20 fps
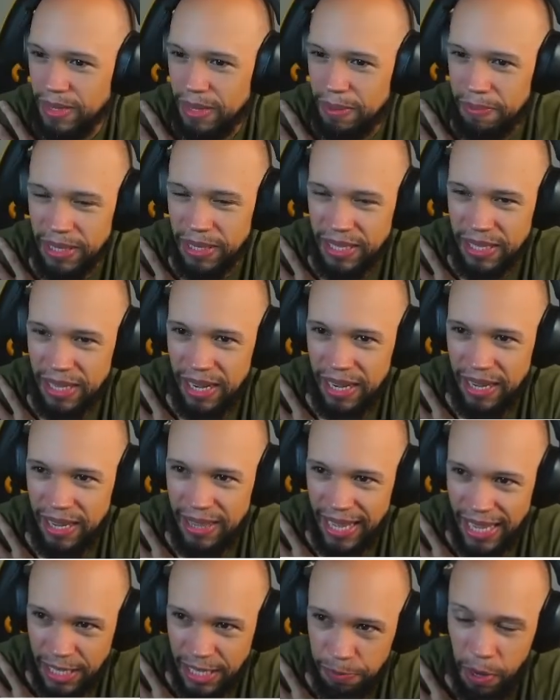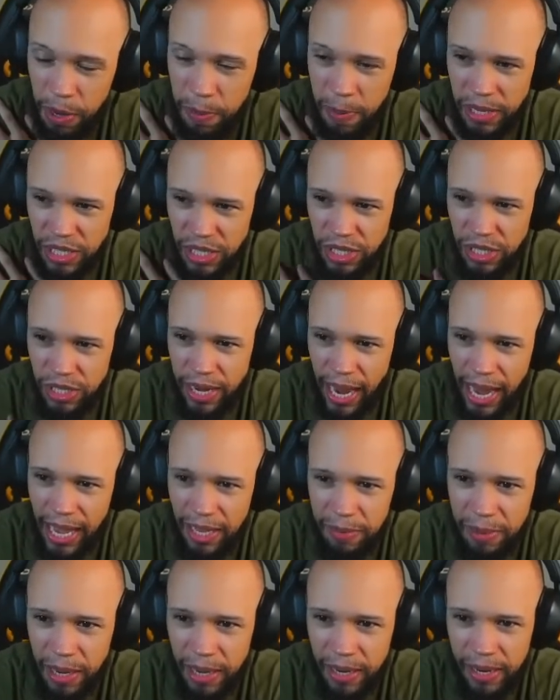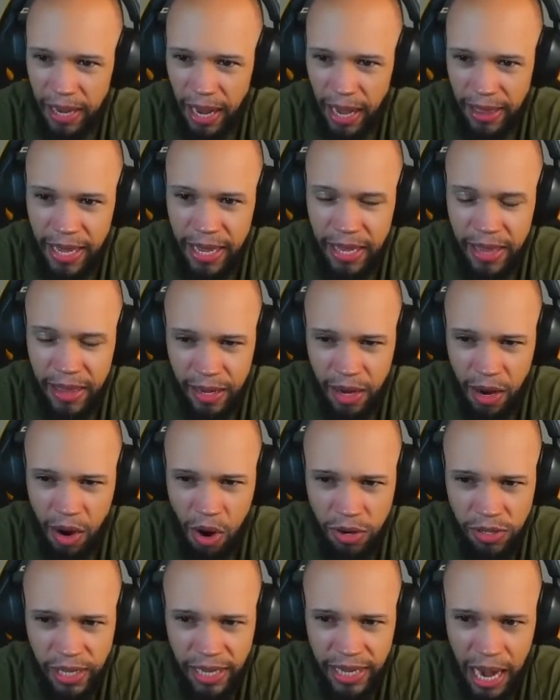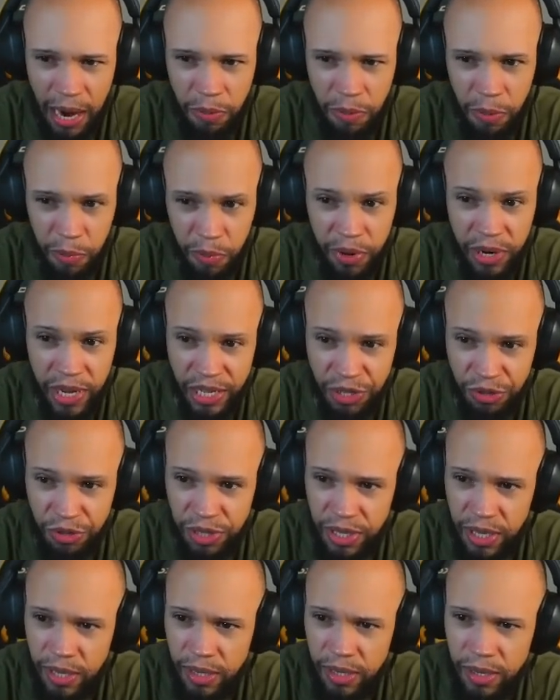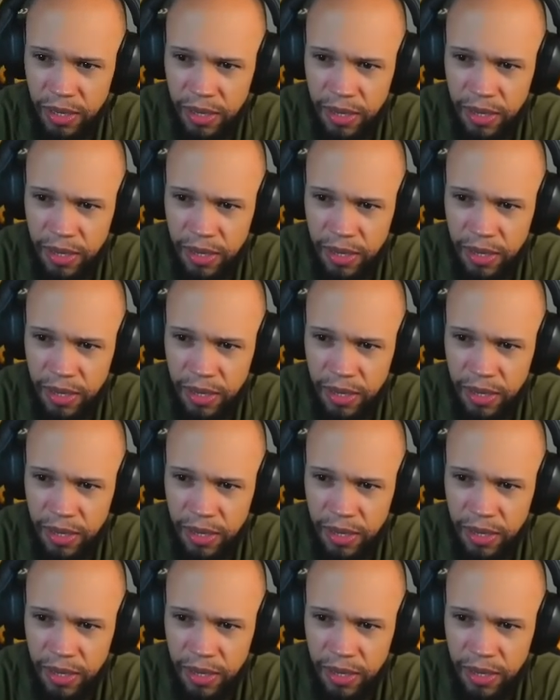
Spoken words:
But yeah, that's pretty much Gallantmon. I think the cards they got were pretty interesting.